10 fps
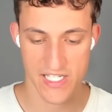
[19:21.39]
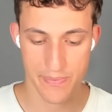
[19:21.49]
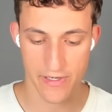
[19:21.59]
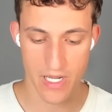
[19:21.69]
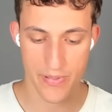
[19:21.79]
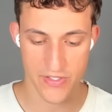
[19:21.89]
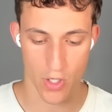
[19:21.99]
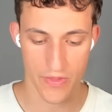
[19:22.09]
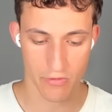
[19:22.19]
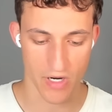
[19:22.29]
Spirit Empress
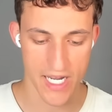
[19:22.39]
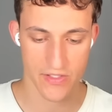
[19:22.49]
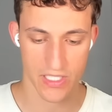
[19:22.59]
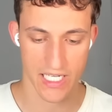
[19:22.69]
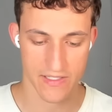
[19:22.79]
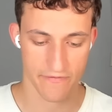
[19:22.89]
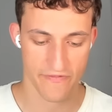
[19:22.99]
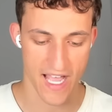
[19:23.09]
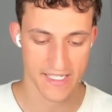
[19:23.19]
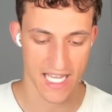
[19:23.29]
on the right is going to get some
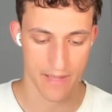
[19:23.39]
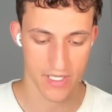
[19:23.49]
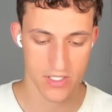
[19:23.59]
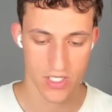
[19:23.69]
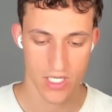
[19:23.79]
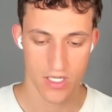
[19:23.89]
fat damage.